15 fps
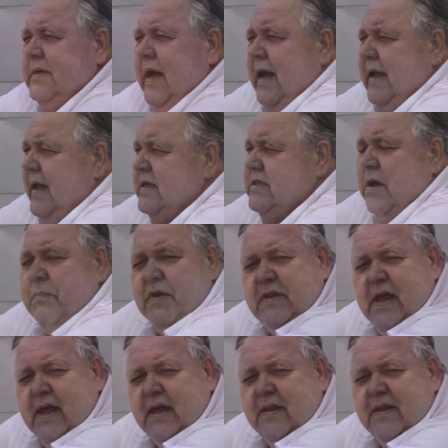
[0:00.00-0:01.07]
I guess I'll be
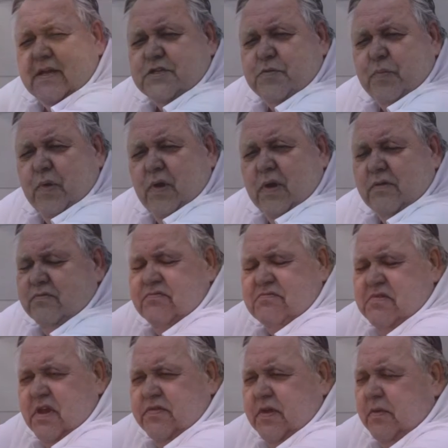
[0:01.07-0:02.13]
taking this apart.
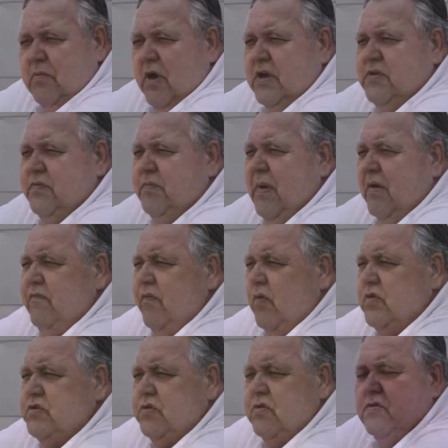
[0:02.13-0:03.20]
Nothing much, about 4
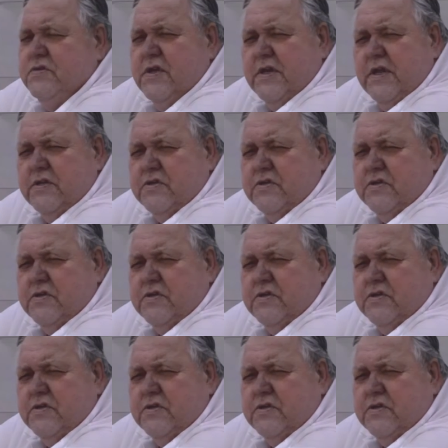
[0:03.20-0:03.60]
screws on each